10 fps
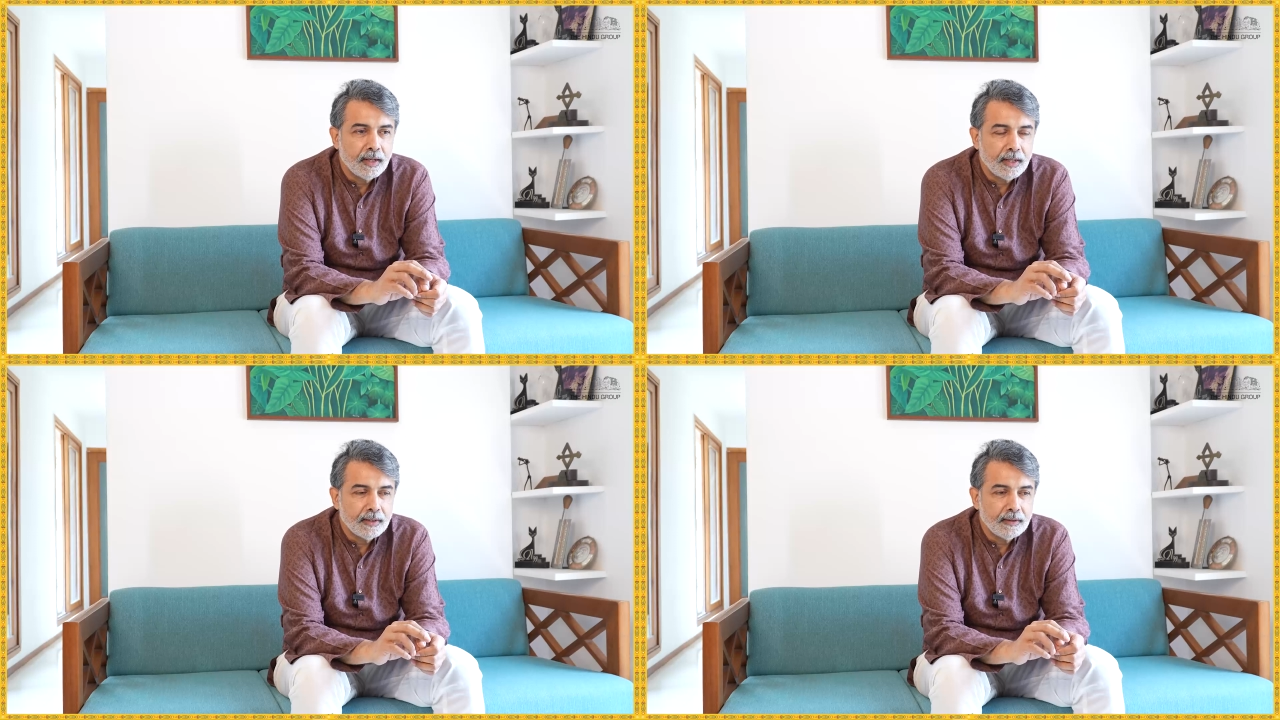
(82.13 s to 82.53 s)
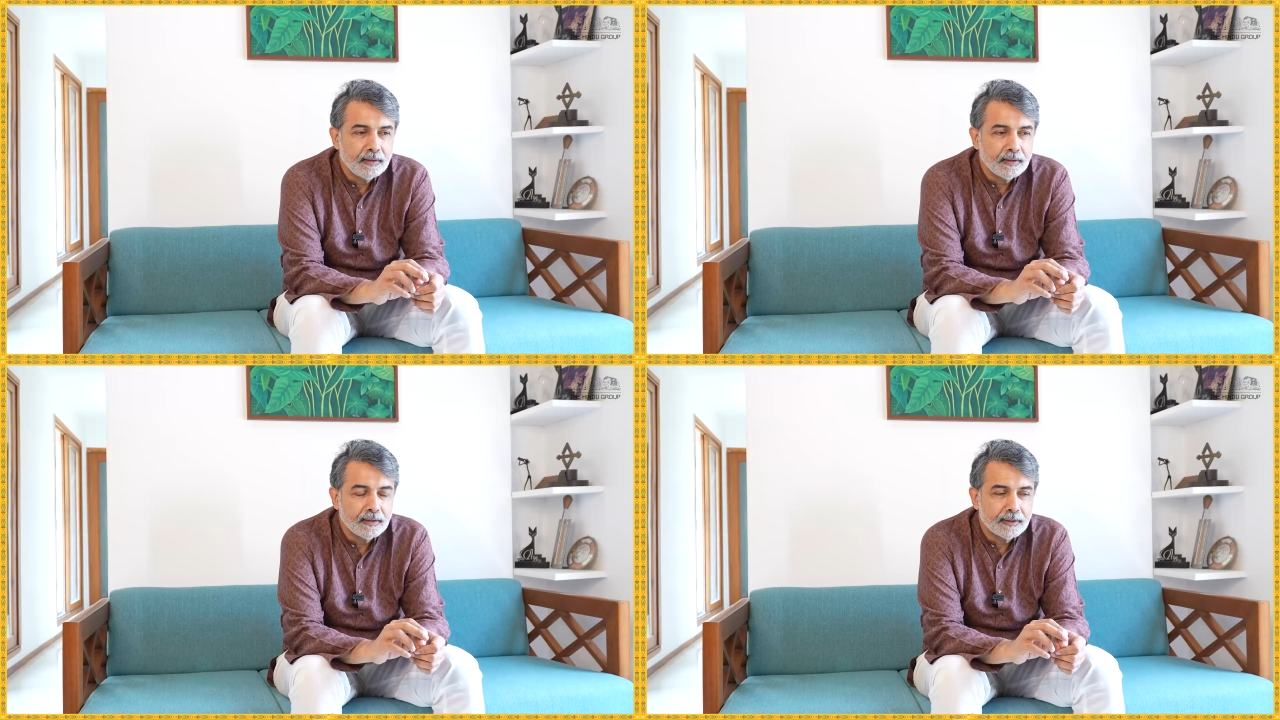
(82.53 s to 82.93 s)

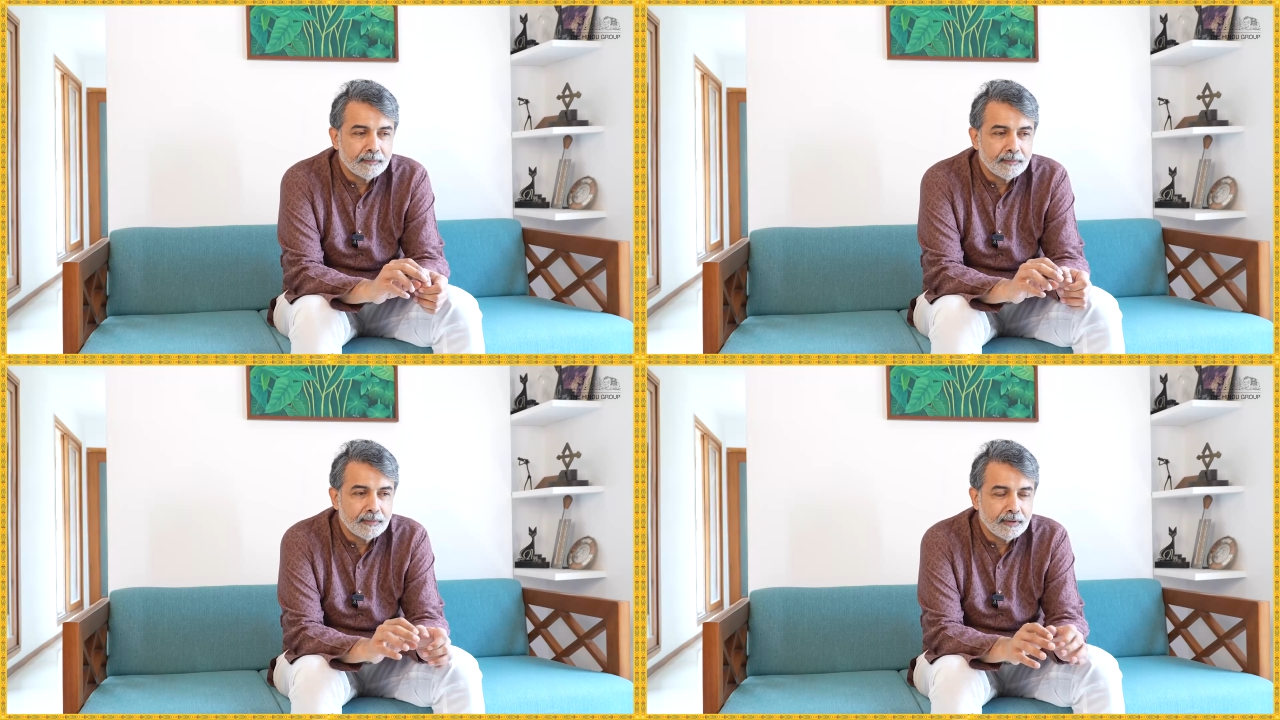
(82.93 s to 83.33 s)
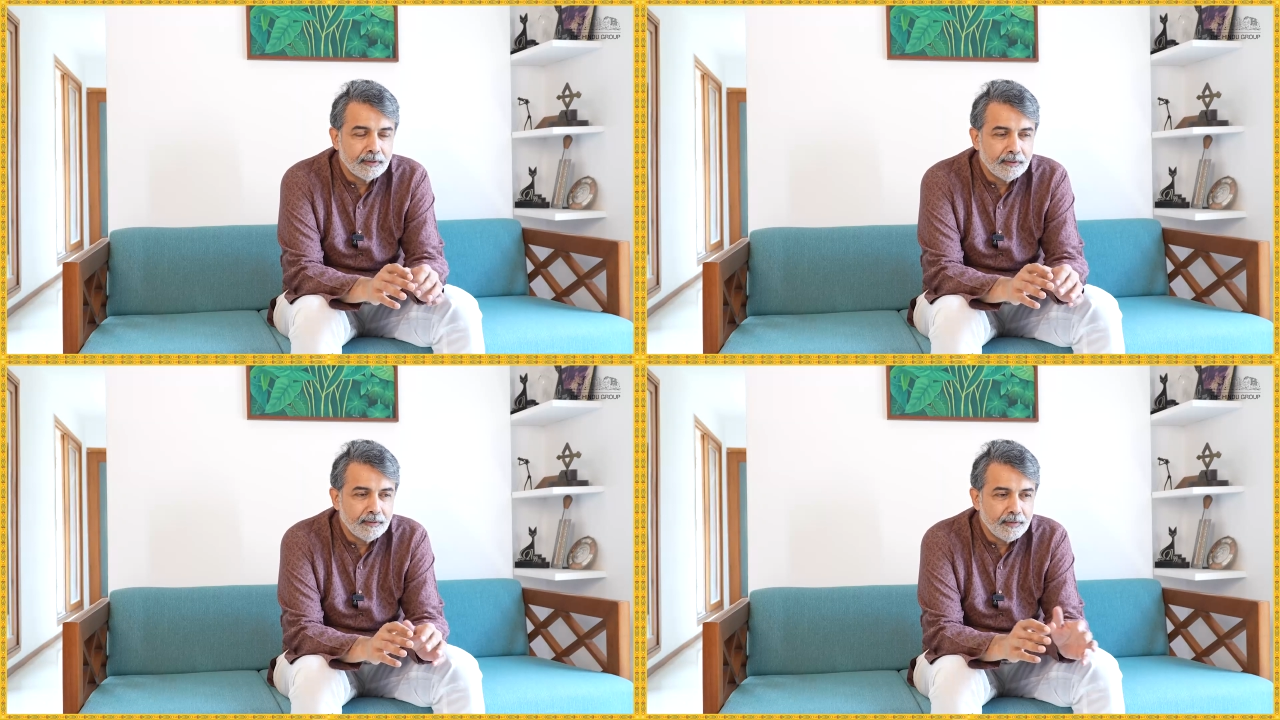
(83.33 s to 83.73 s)
and
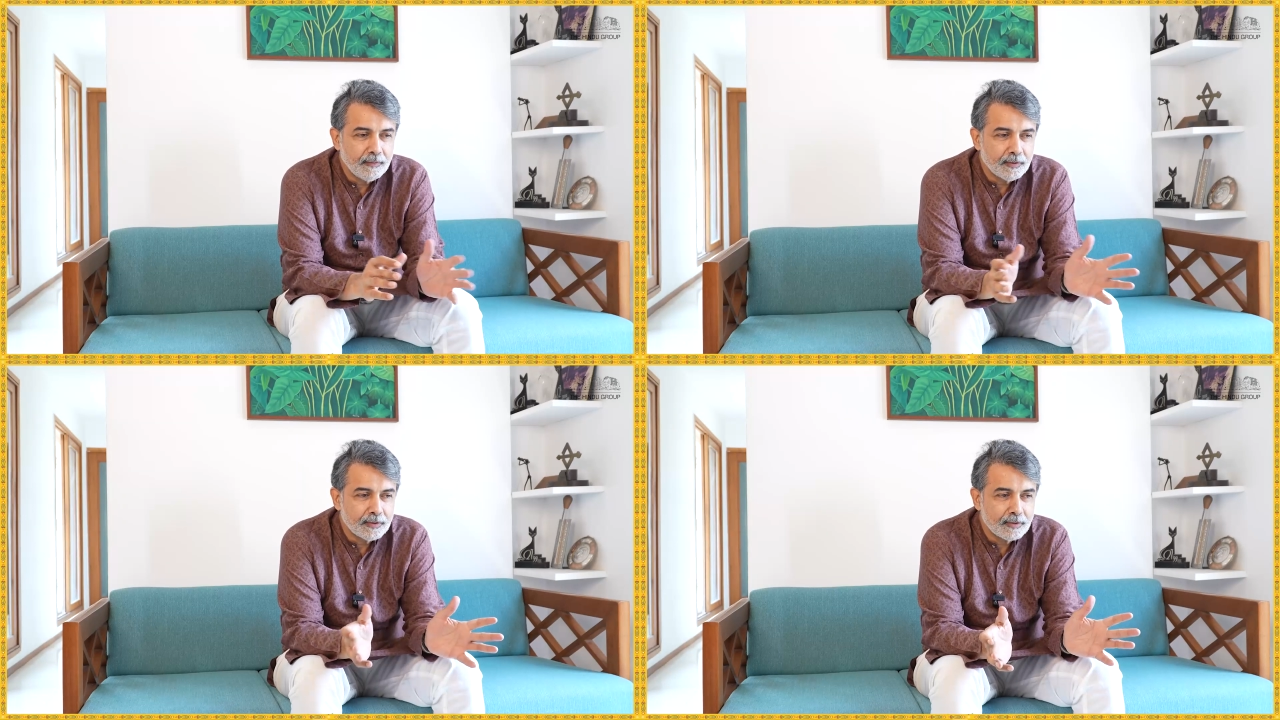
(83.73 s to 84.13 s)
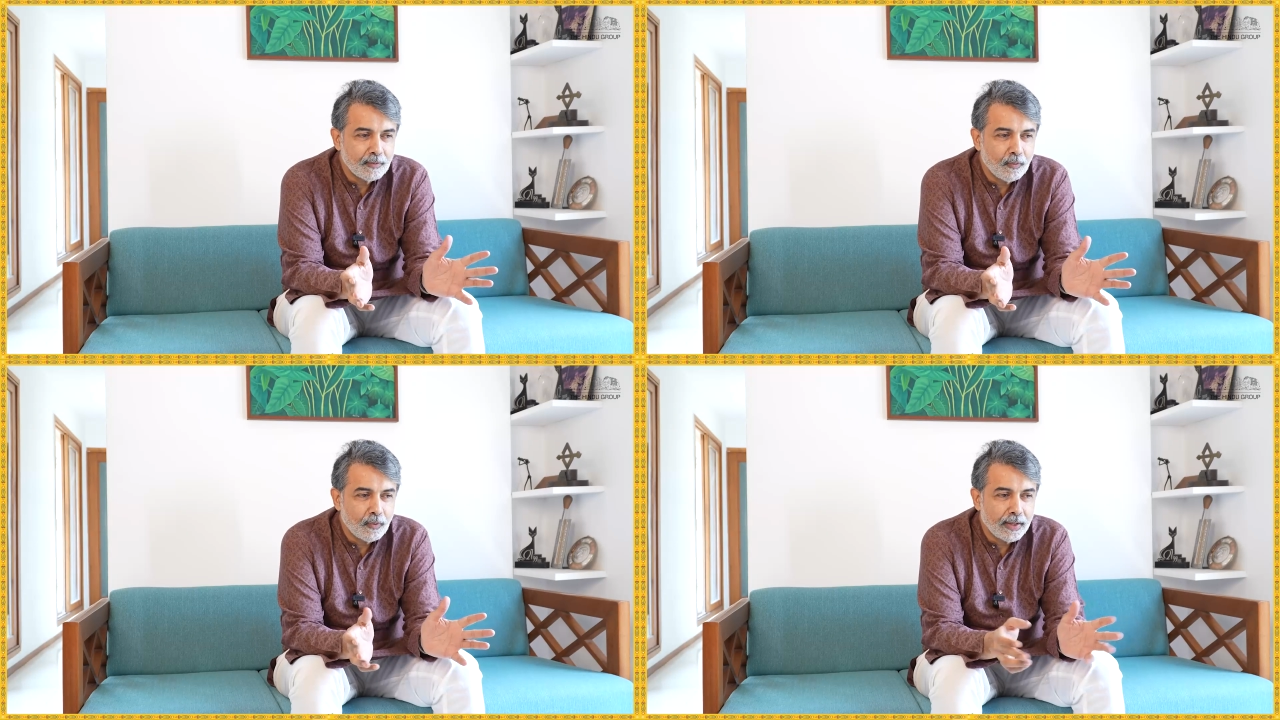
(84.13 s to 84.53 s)
the river was
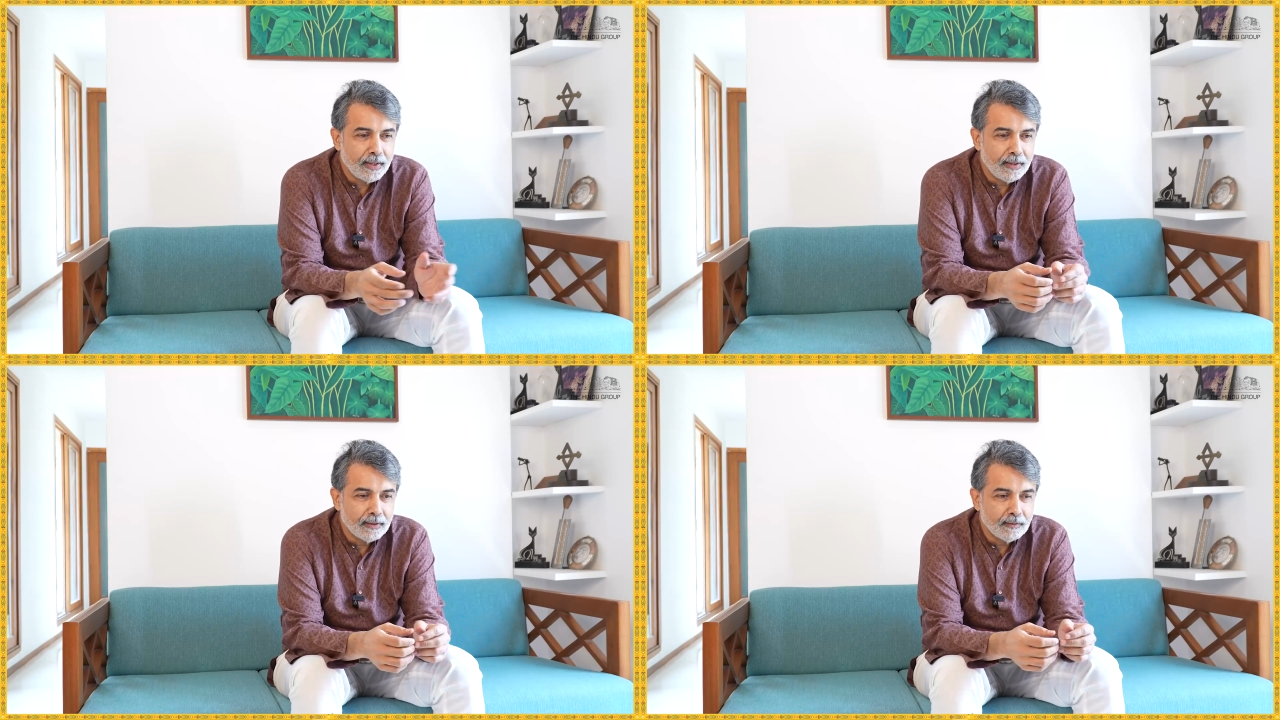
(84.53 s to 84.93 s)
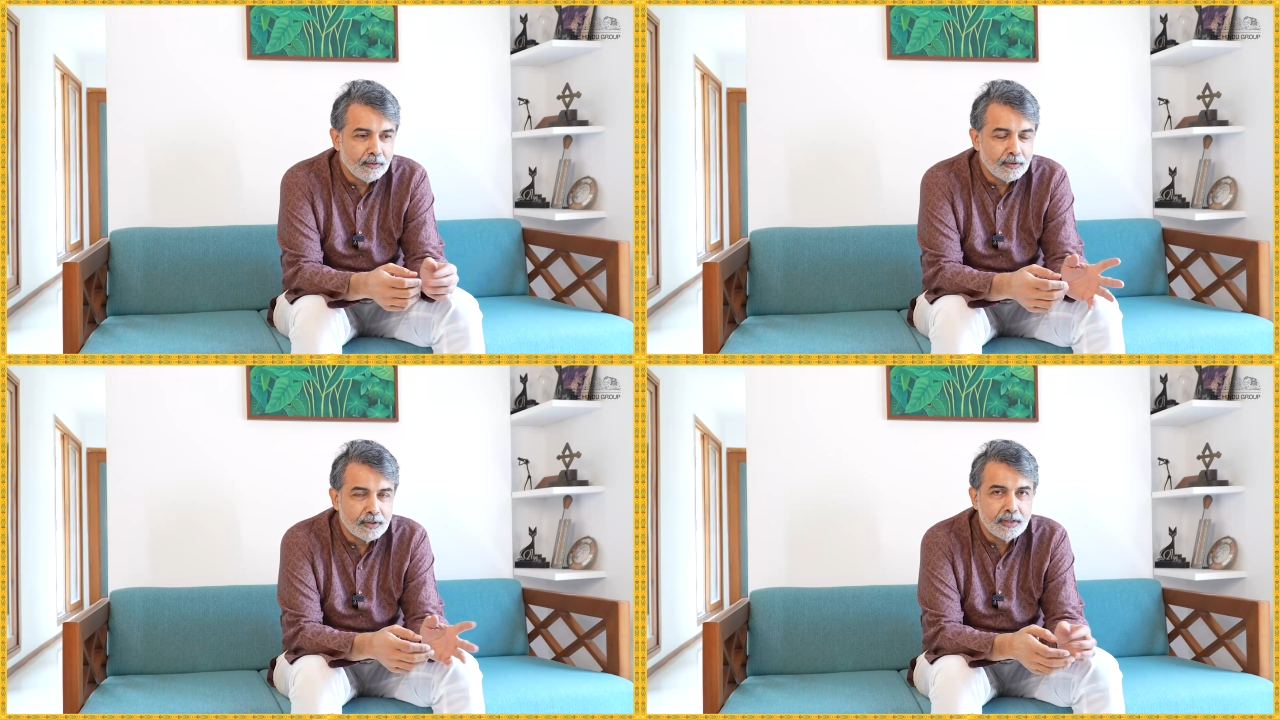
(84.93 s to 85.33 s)
wide and
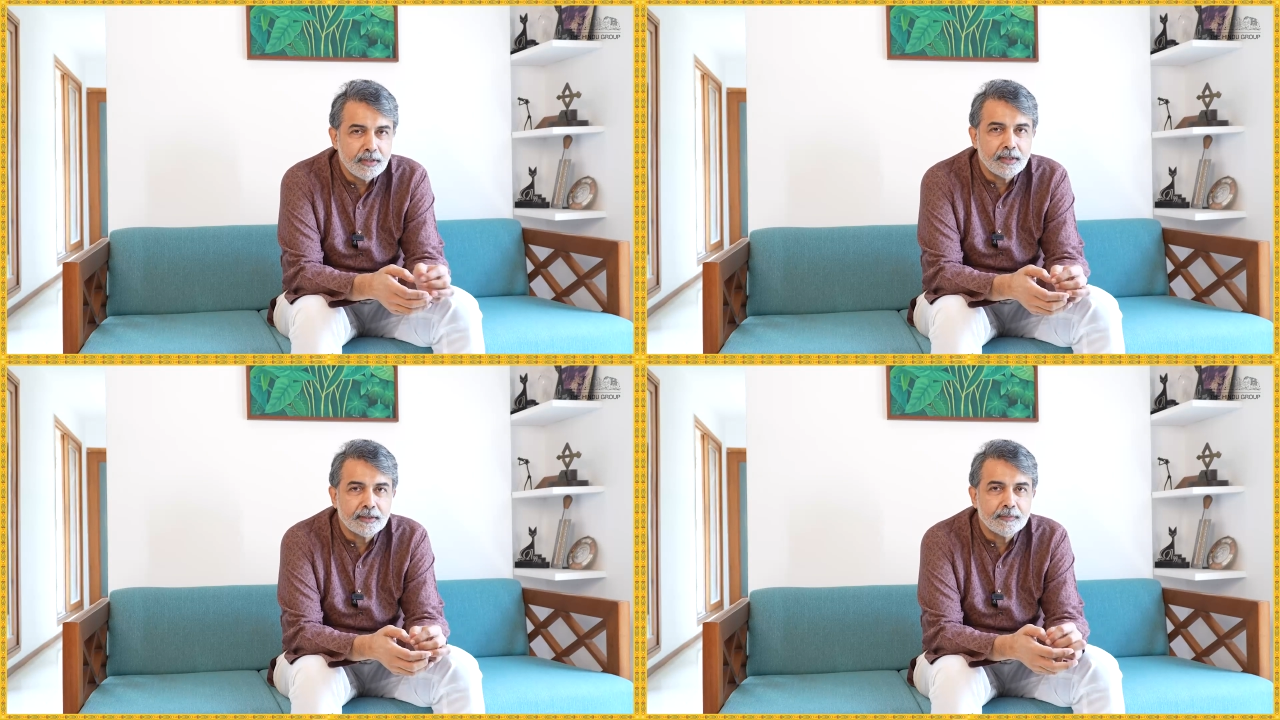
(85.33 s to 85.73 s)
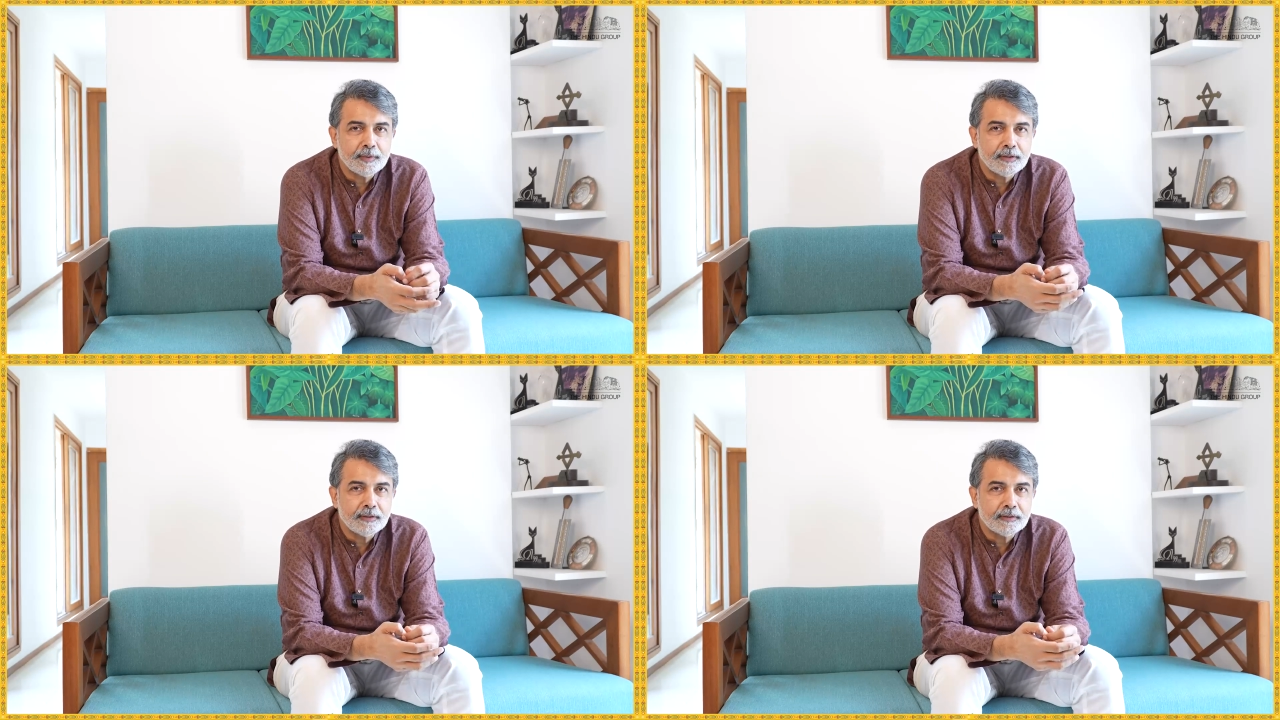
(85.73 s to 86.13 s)
you could see
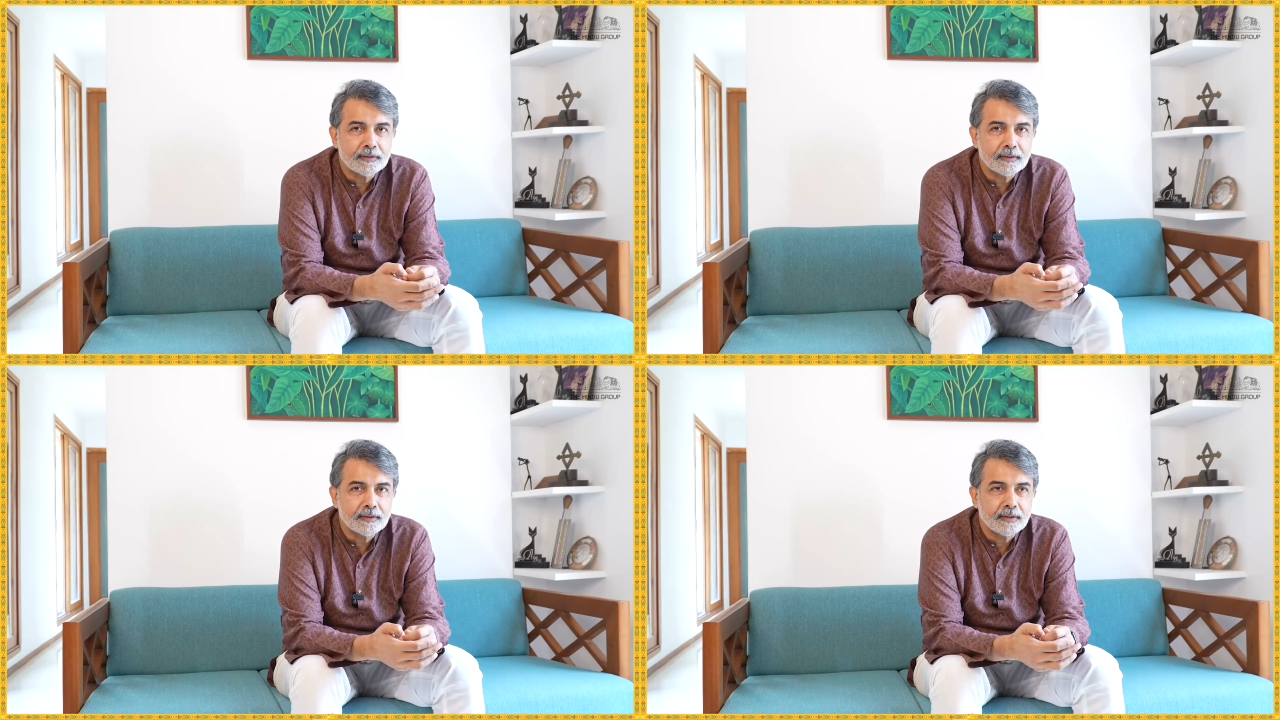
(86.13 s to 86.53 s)
catamarans